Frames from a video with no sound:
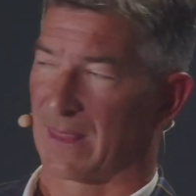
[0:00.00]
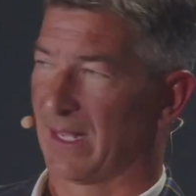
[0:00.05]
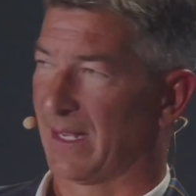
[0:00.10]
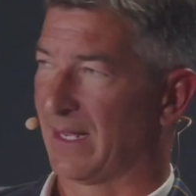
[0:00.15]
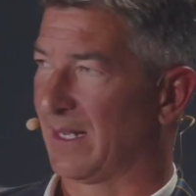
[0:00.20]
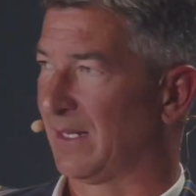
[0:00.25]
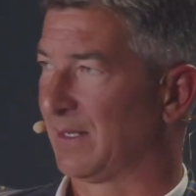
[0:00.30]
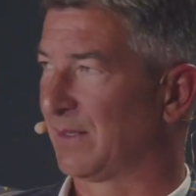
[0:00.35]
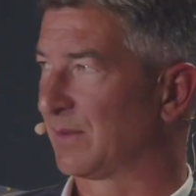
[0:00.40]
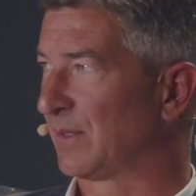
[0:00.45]

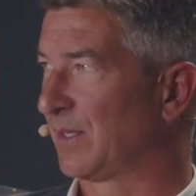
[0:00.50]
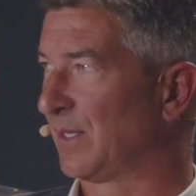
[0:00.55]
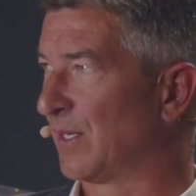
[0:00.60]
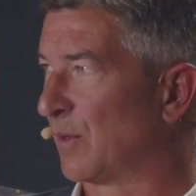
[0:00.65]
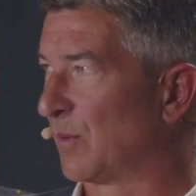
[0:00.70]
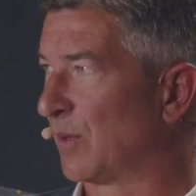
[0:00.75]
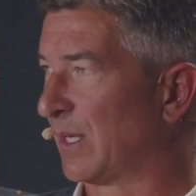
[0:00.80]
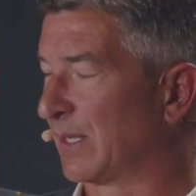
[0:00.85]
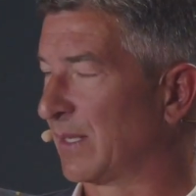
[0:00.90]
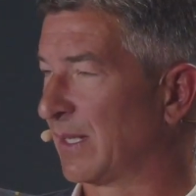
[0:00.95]
And at
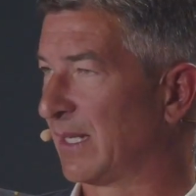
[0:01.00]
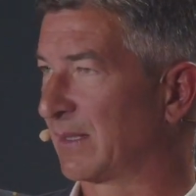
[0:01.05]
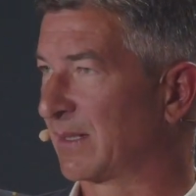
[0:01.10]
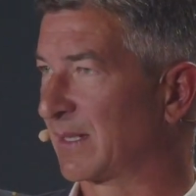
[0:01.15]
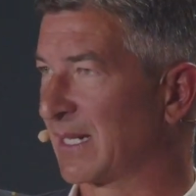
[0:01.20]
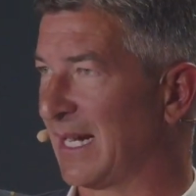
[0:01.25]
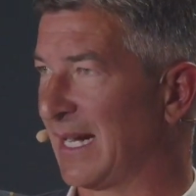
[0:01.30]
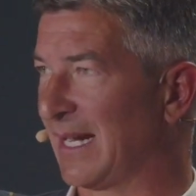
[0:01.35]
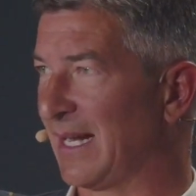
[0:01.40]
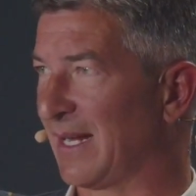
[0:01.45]

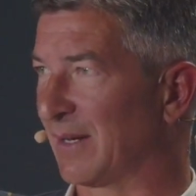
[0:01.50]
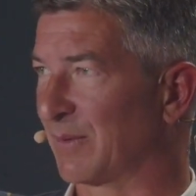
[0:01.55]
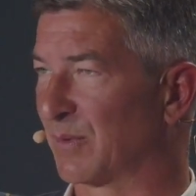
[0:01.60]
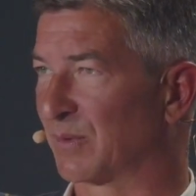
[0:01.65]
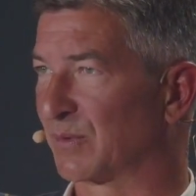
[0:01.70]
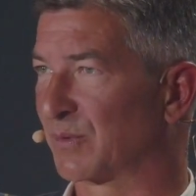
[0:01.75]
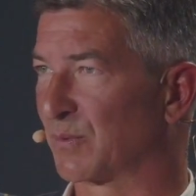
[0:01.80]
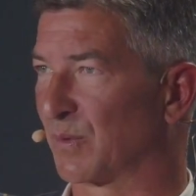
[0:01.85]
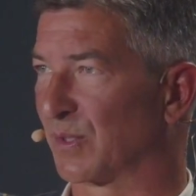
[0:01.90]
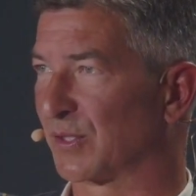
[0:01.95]

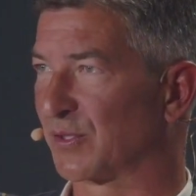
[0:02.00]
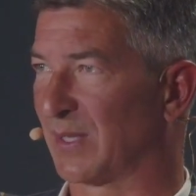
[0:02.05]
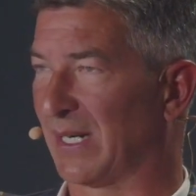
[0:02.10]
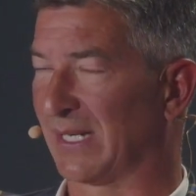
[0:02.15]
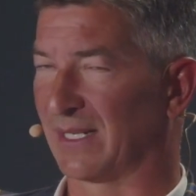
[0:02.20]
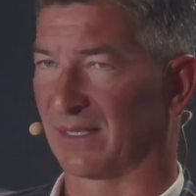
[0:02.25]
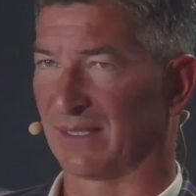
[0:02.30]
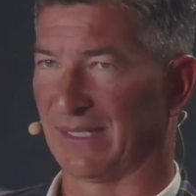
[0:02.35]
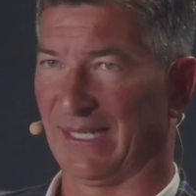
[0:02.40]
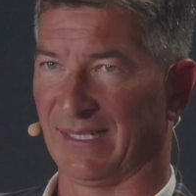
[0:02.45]
KAYAK, we're
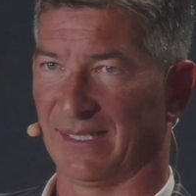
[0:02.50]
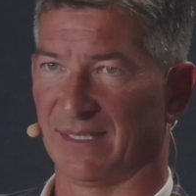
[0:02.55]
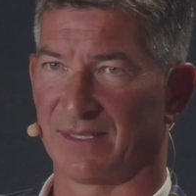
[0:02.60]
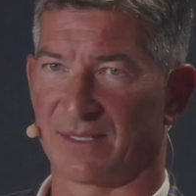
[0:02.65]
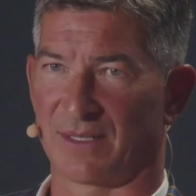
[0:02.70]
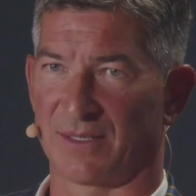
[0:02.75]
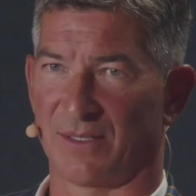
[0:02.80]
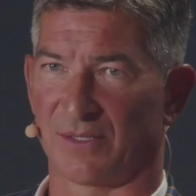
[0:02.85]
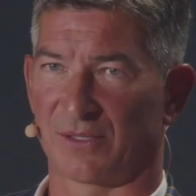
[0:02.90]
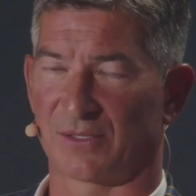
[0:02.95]
trying to lean
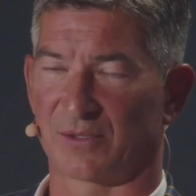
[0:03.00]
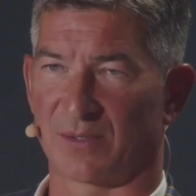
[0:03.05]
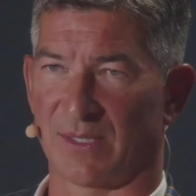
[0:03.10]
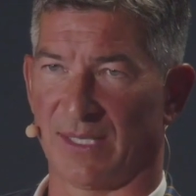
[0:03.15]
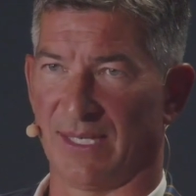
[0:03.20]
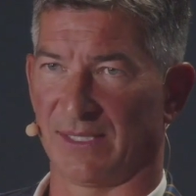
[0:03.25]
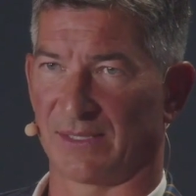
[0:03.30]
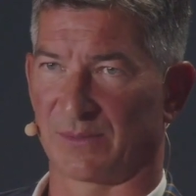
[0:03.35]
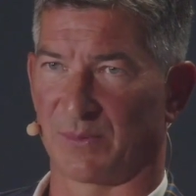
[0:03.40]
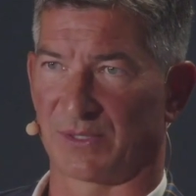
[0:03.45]
into those
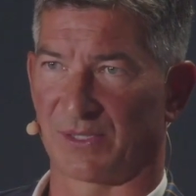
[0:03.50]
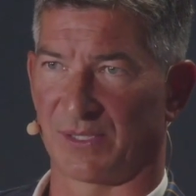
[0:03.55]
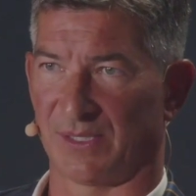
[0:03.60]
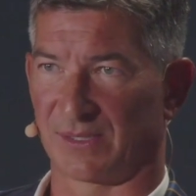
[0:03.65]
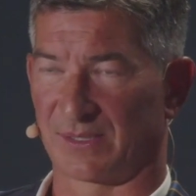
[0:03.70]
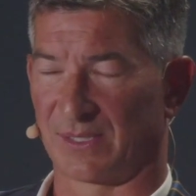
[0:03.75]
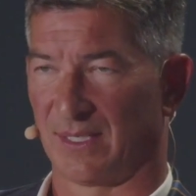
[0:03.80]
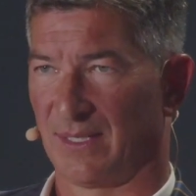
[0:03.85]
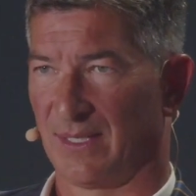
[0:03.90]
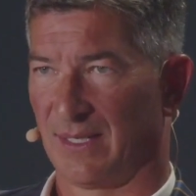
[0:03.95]
trends, which
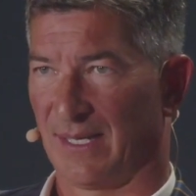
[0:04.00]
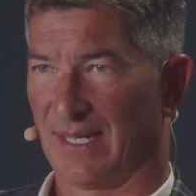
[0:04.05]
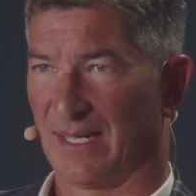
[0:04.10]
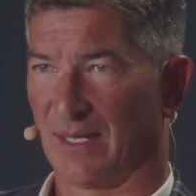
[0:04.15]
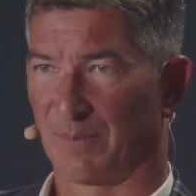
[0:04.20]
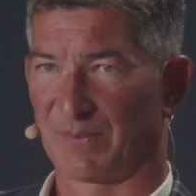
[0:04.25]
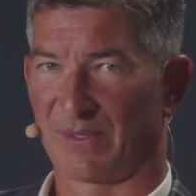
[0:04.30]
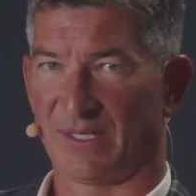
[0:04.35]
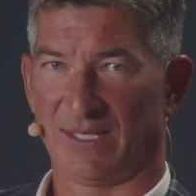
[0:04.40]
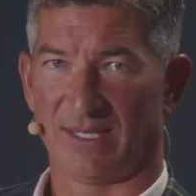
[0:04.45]
is
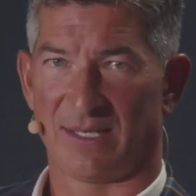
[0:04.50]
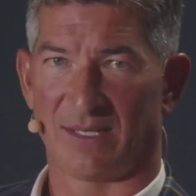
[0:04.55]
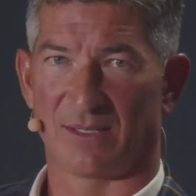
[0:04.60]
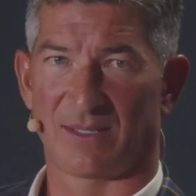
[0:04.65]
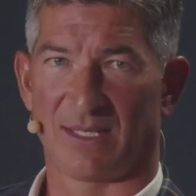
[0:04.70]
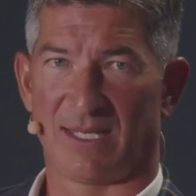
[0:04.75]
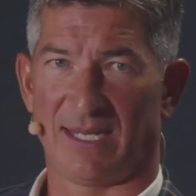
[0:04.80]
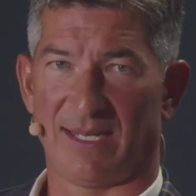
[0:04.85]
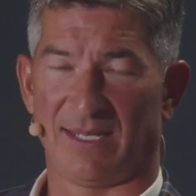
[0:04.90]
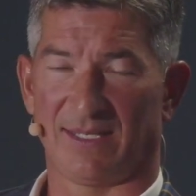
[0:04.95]
help the
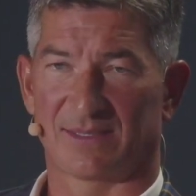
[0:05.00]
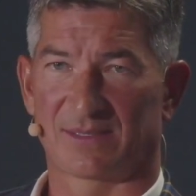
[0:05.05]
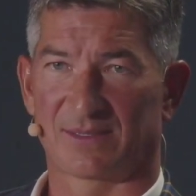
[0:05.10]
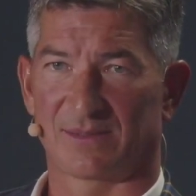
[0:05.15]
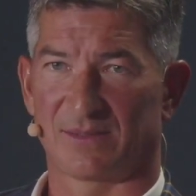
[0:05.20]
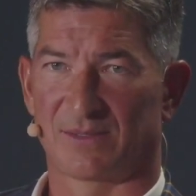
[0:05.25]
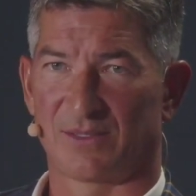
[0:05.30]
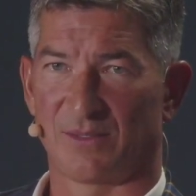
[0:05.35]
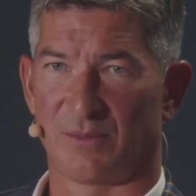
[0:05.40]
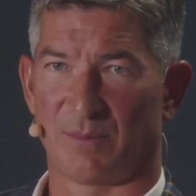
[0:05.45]

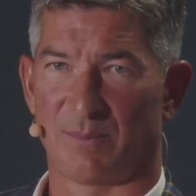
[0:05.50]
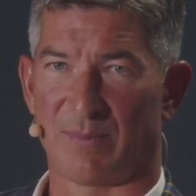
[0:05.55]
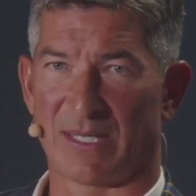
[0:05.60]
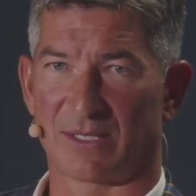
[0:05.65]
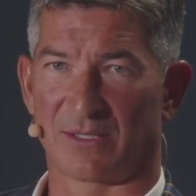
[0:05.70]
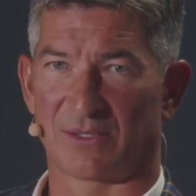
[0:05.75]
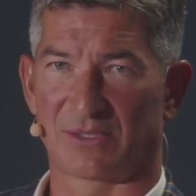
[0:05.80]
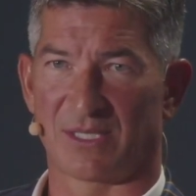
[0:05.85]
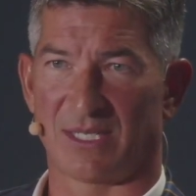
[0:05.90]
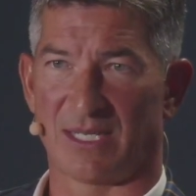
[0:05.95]
airlines do a
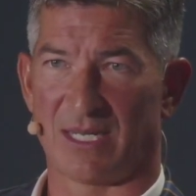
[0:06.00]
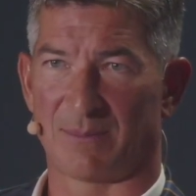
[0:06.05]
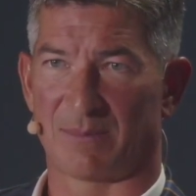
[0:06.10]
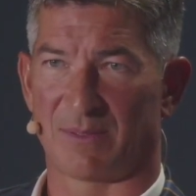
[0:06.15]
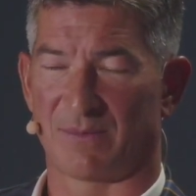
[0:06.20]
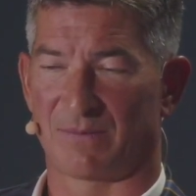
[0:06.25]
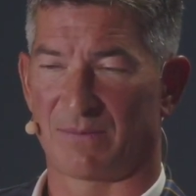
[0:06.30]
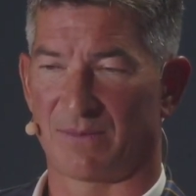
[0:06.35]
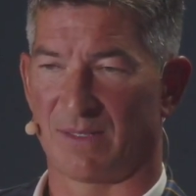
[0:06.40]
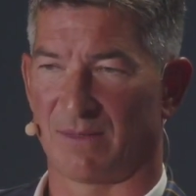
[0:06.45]
better
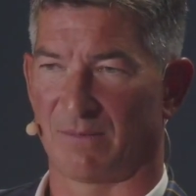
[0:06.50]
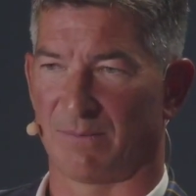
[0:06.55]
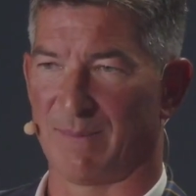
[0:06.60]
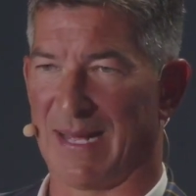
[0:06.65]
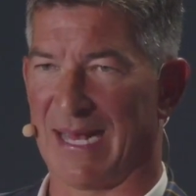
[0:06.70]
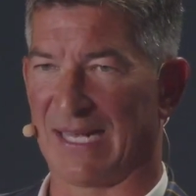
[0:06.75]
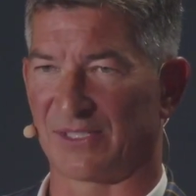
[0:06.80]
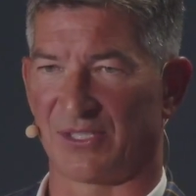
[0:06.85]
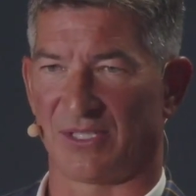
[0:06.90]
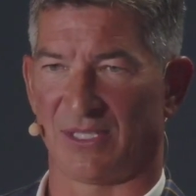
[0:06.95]
job
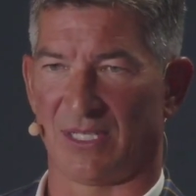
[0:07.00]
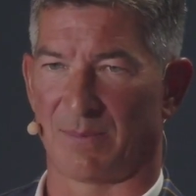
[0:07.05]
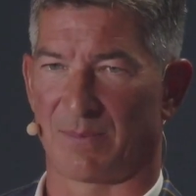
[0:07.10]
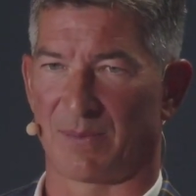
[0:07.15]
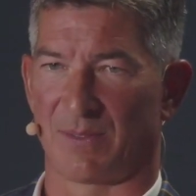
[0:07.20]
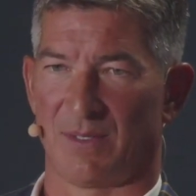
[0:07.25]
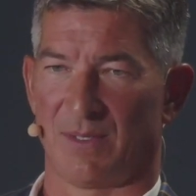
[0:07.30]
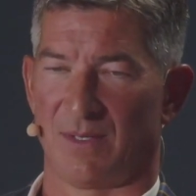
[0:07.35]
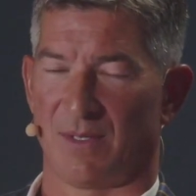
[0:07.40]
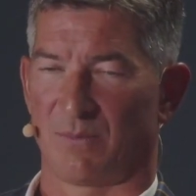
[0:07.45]
of matching
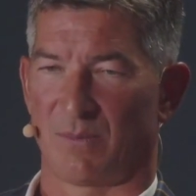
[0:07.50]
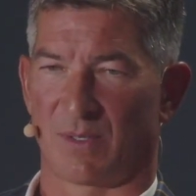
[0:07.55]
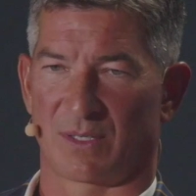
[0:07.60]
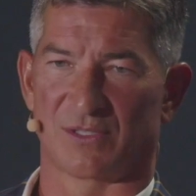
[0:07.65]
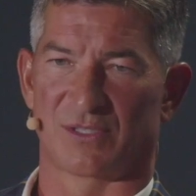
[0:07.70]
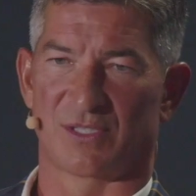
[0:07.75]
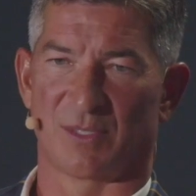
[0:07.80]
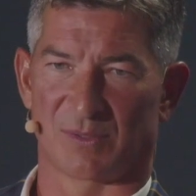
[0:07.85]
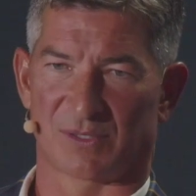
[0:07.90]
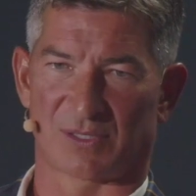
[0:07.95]
up
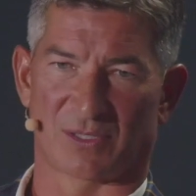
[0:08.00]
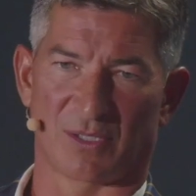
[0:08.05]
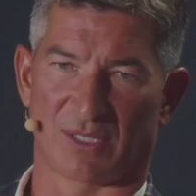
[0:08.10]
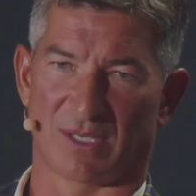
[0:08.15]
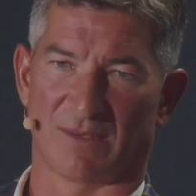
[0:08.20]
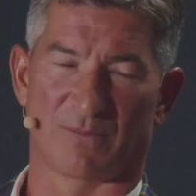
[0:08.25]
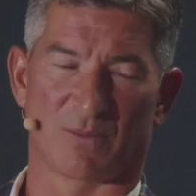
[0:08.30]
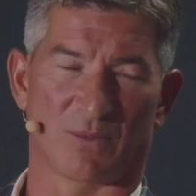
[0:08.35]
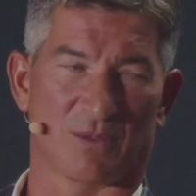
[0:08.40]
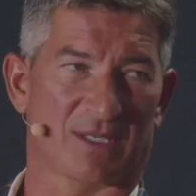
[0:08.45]
what consumers are
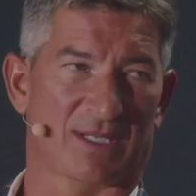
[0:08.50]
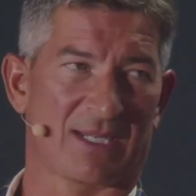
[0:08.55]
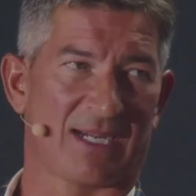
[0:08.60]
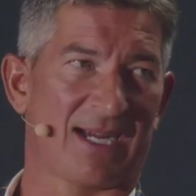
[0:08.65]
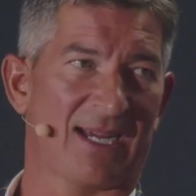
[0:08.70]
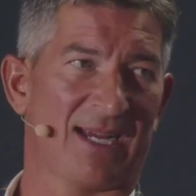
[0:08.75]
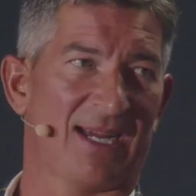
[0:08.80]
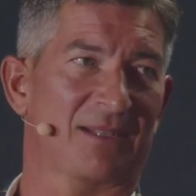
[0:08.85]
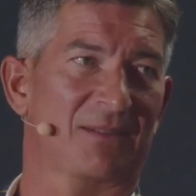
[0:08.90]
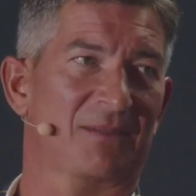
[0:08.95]
looking for on
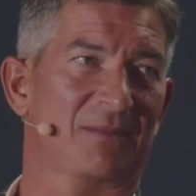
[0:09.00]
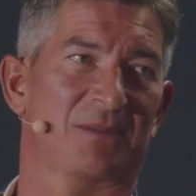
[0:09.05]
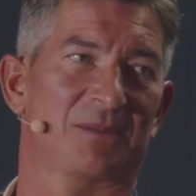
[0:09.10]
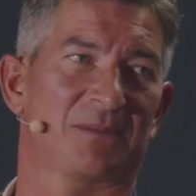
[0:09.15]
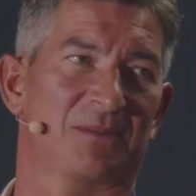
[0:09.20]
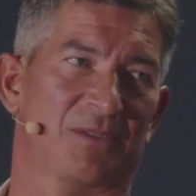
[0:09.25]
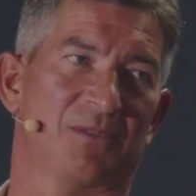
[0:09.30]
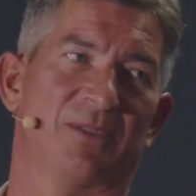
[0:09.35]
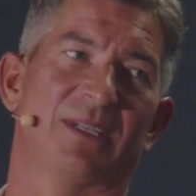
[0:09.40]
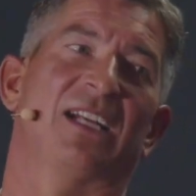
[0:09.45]
KAYAK
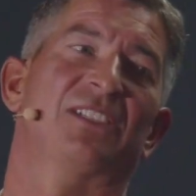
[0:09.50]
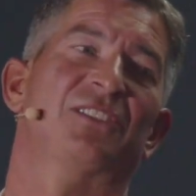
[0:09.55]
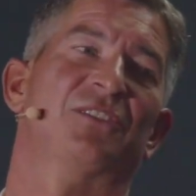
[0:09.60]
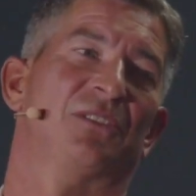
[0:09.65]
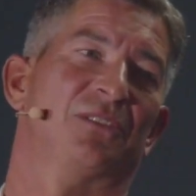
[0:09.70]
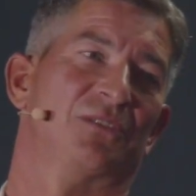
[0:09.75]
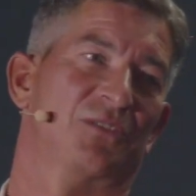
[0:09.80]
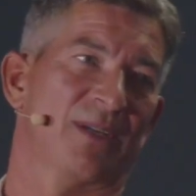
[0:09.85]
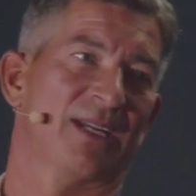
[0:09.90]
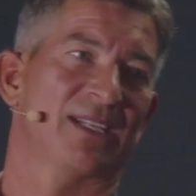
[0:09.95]
to an
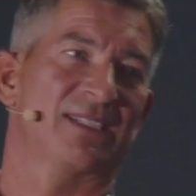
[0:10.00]
actual